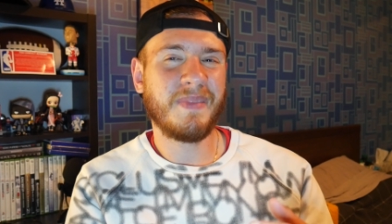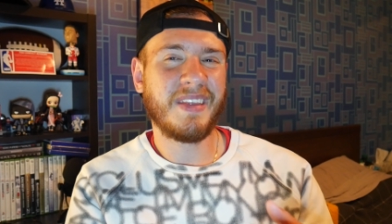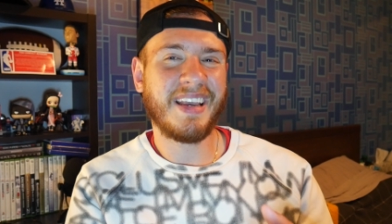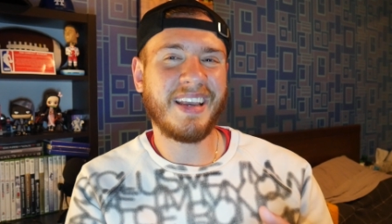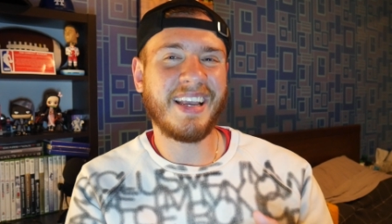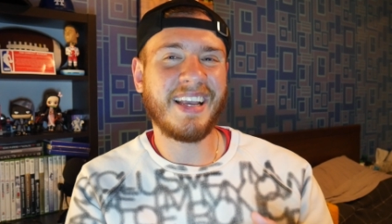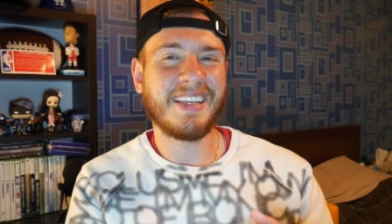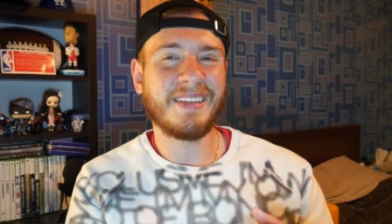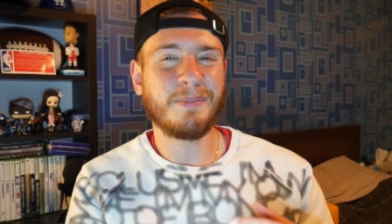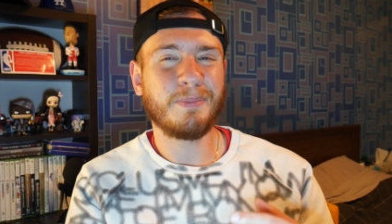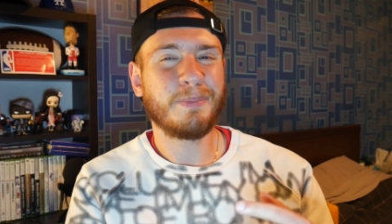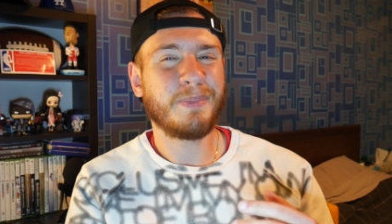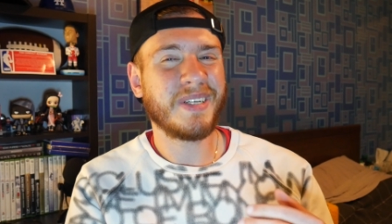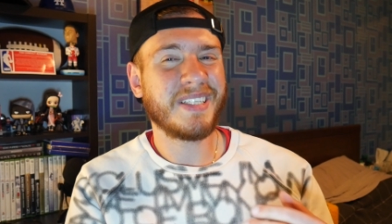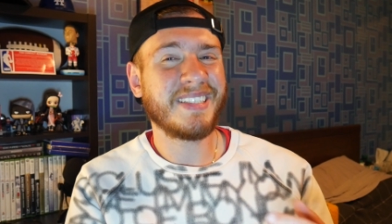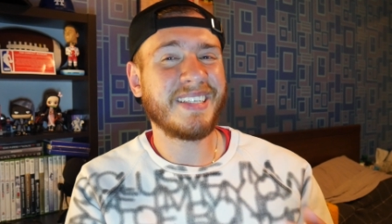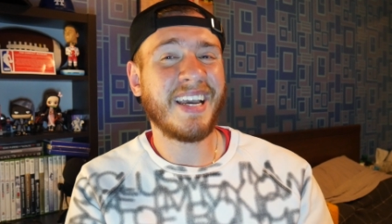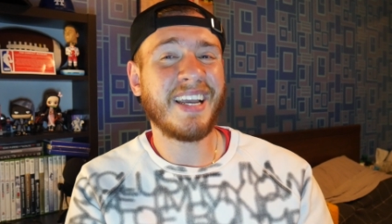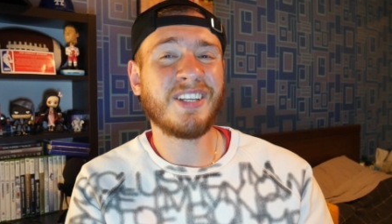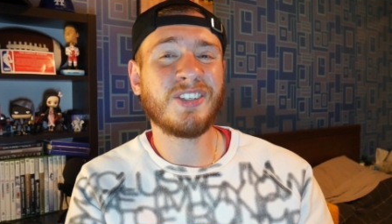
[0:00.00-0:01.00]
again,
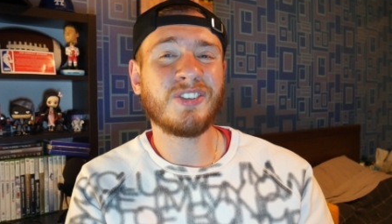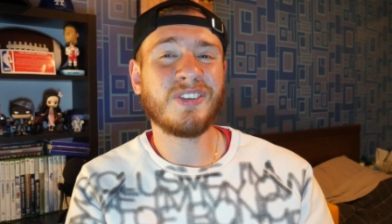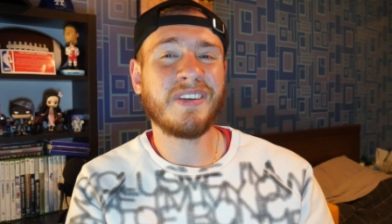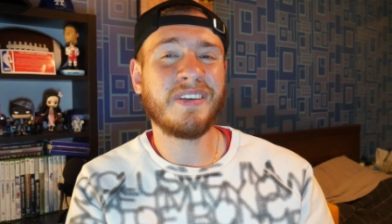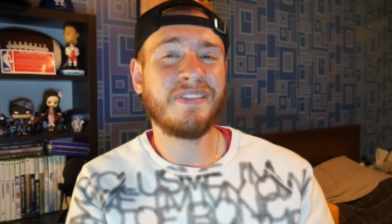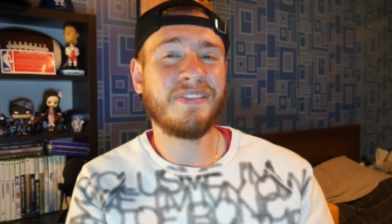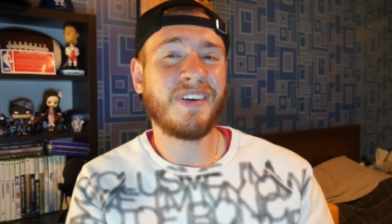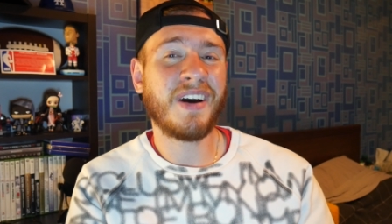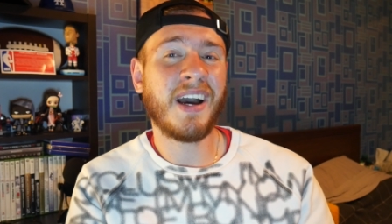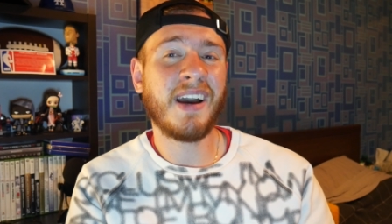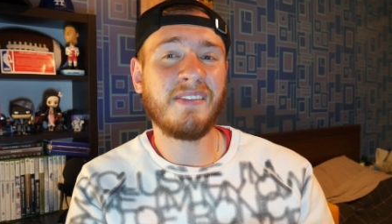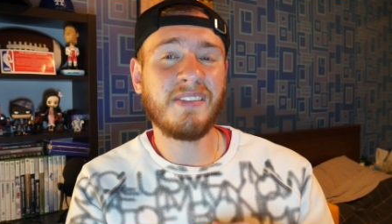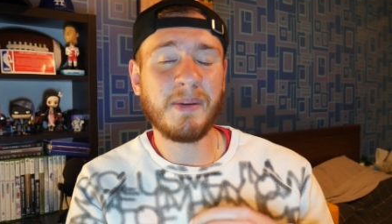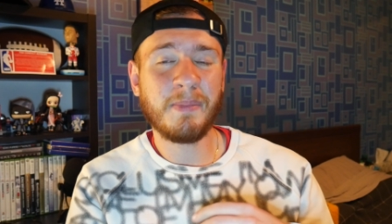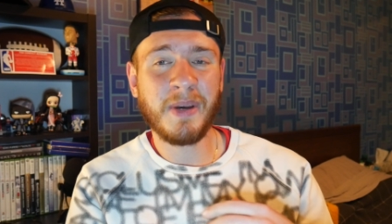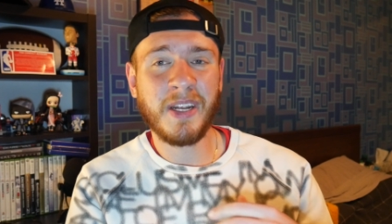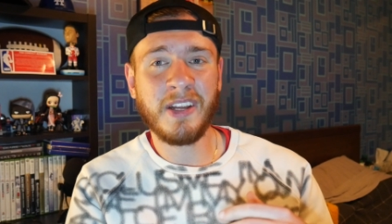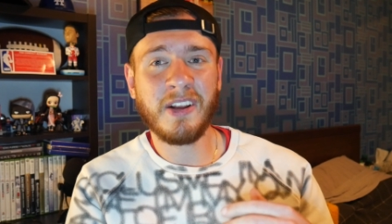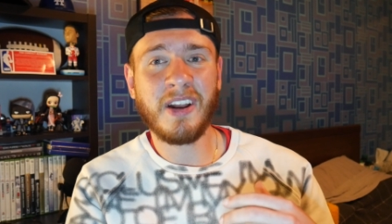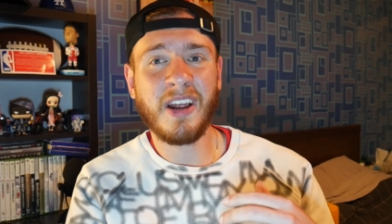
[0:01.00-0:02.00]
potentially five,
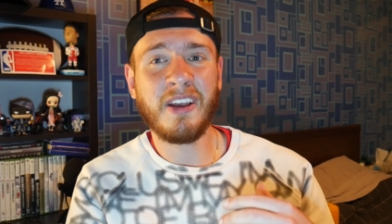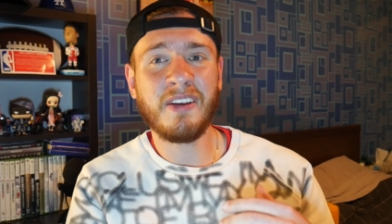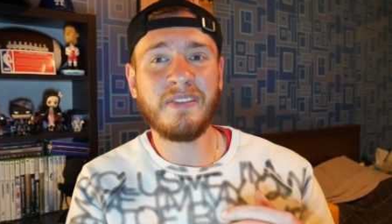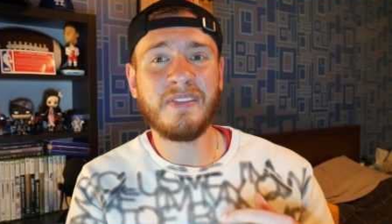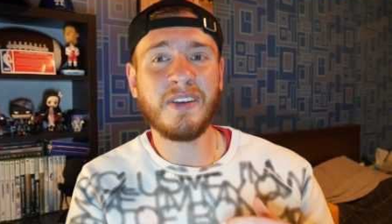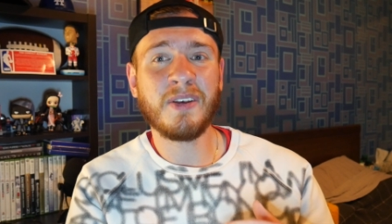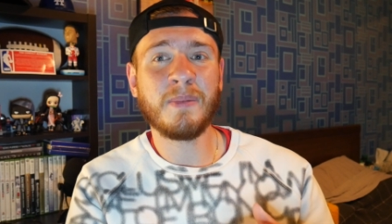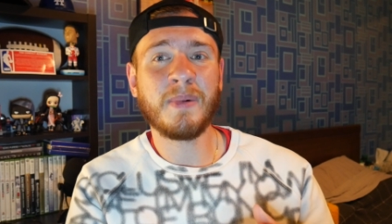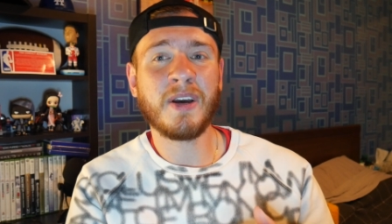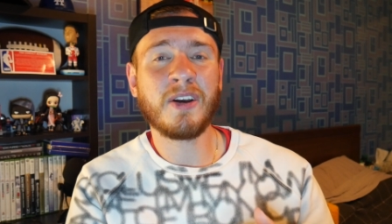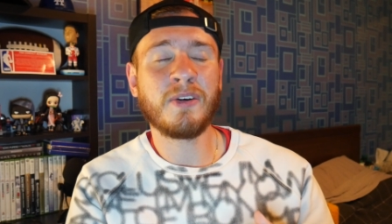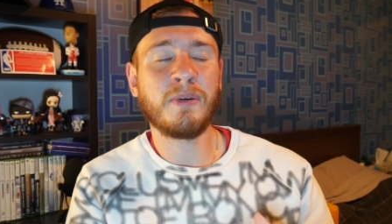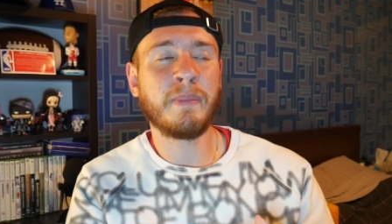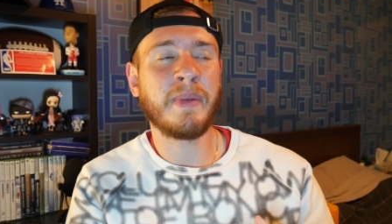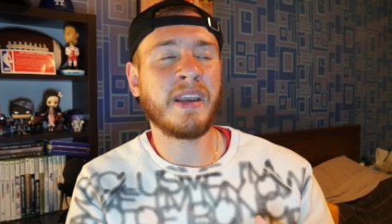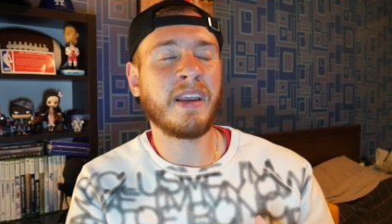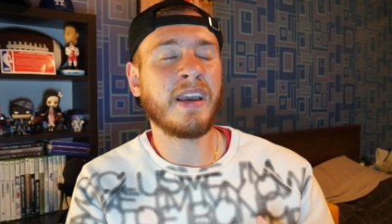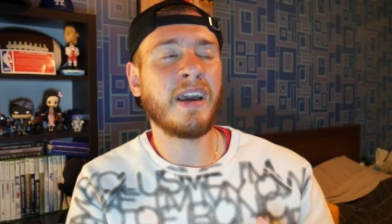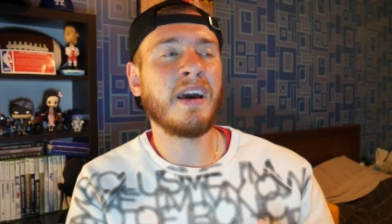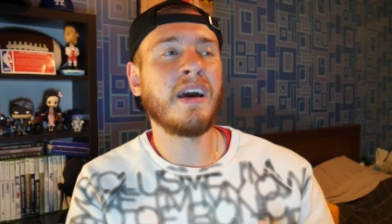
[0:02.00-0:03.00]
depending on how you feel about
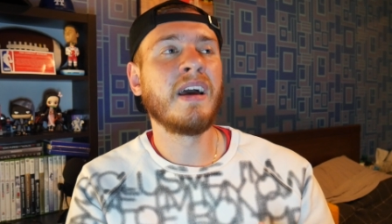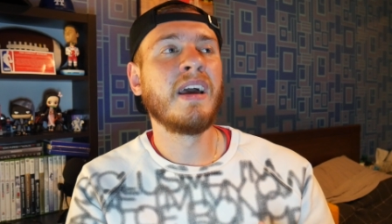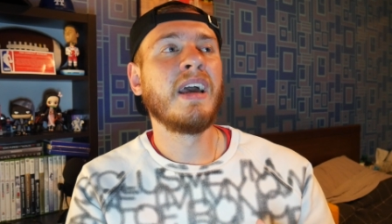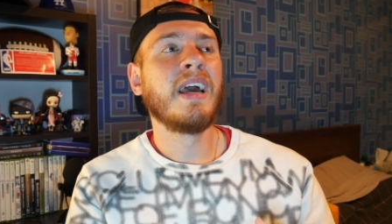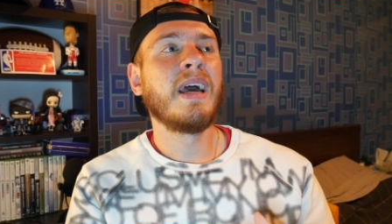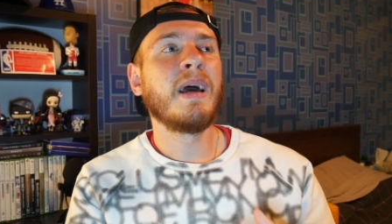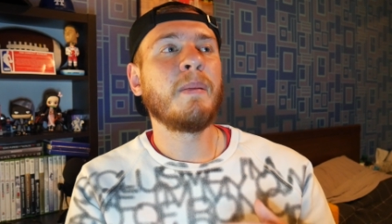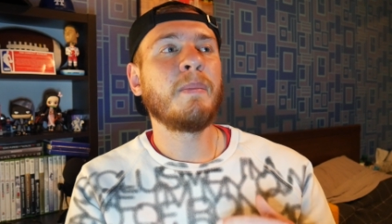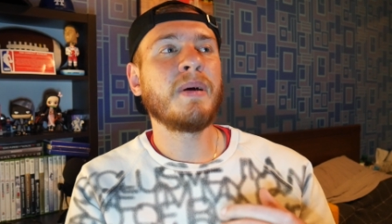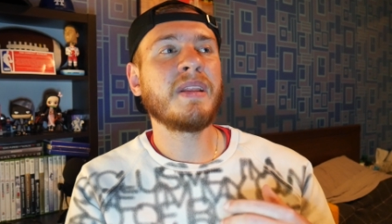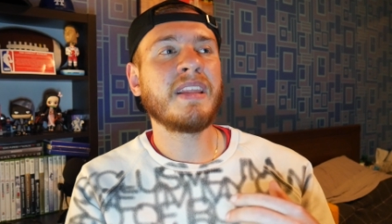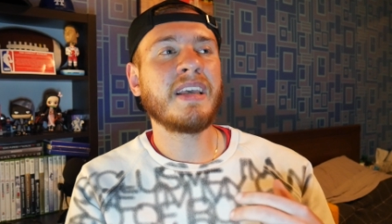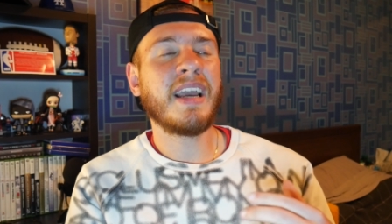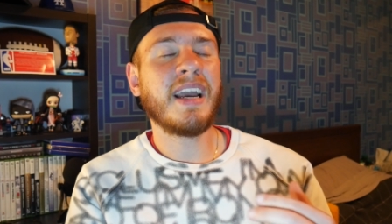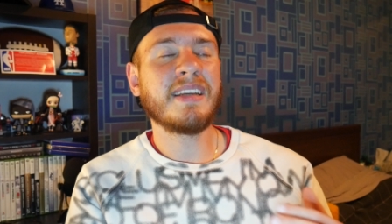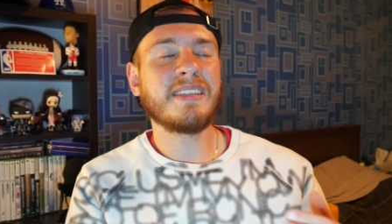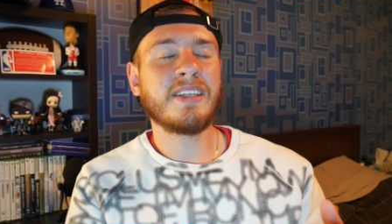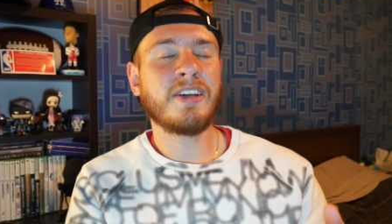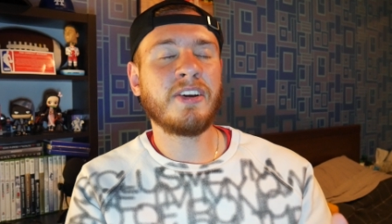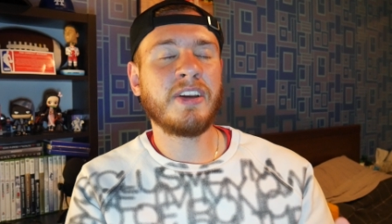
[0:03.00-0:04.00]
Kuminga, but the
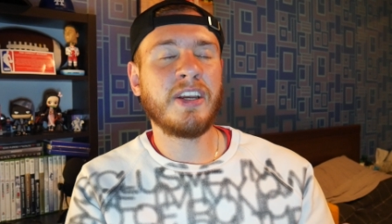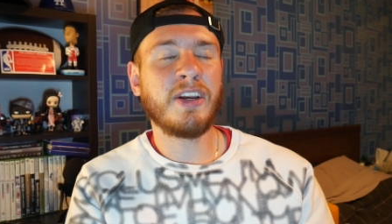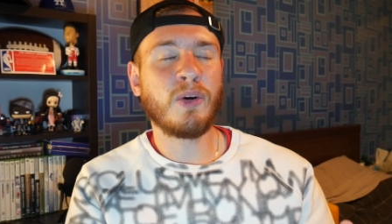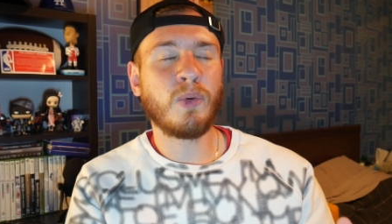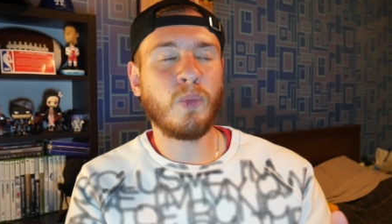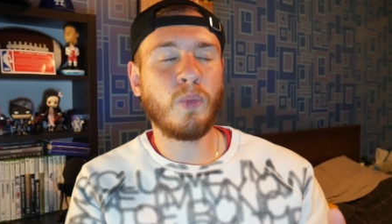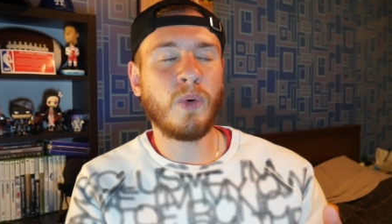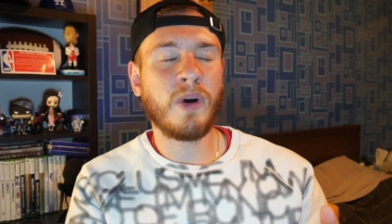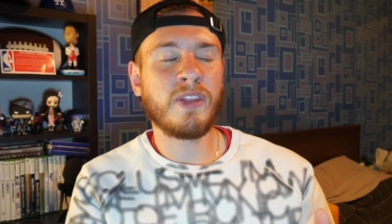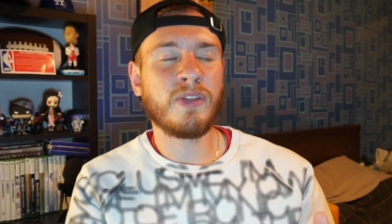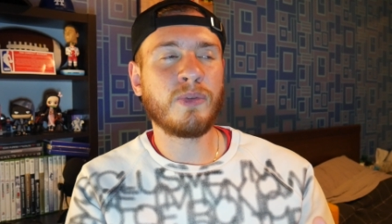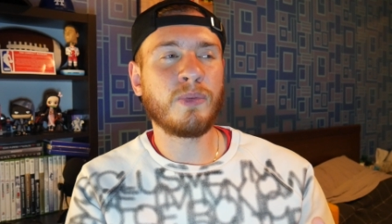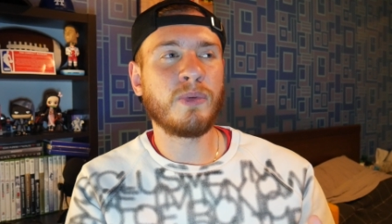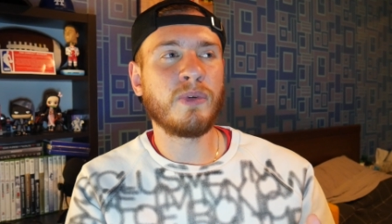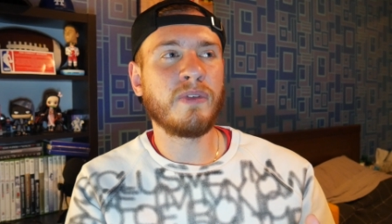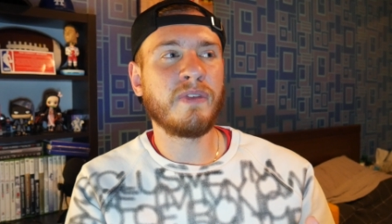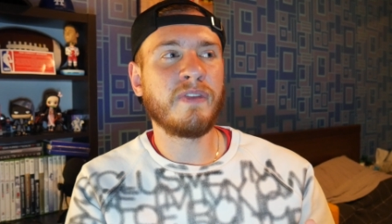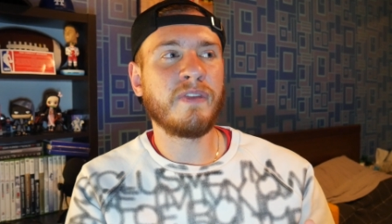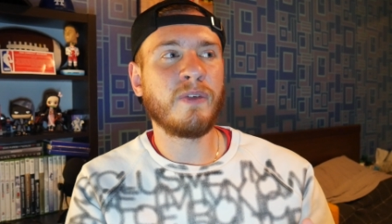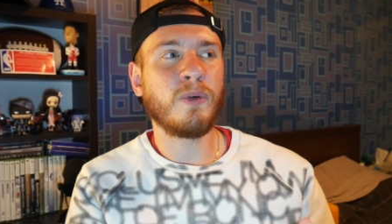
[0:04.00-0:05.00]
guys that are here, one
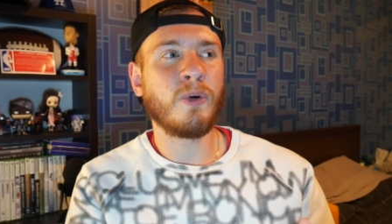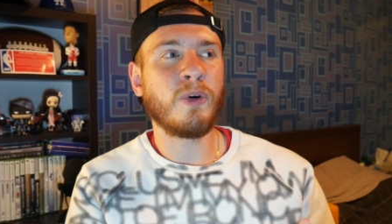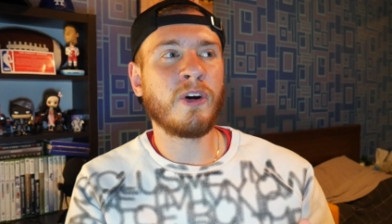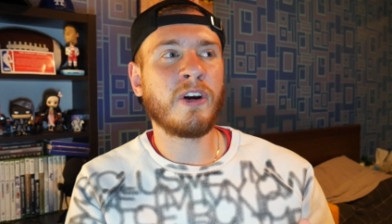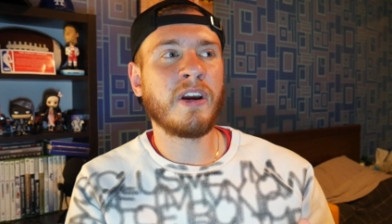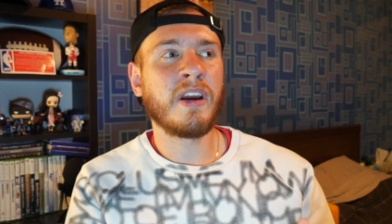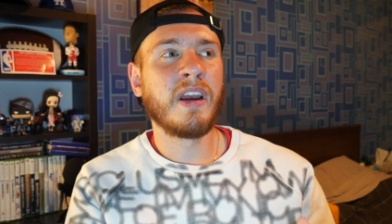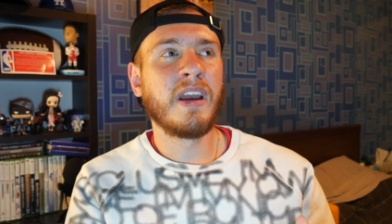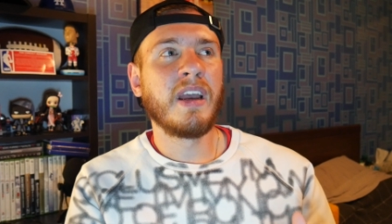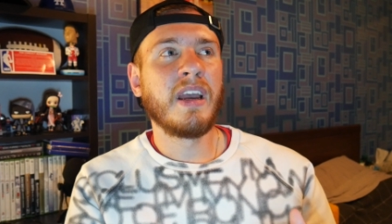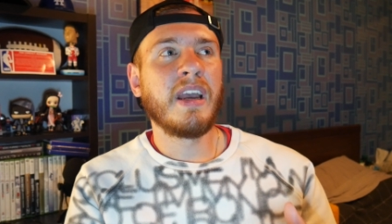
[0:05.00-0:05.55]
through four,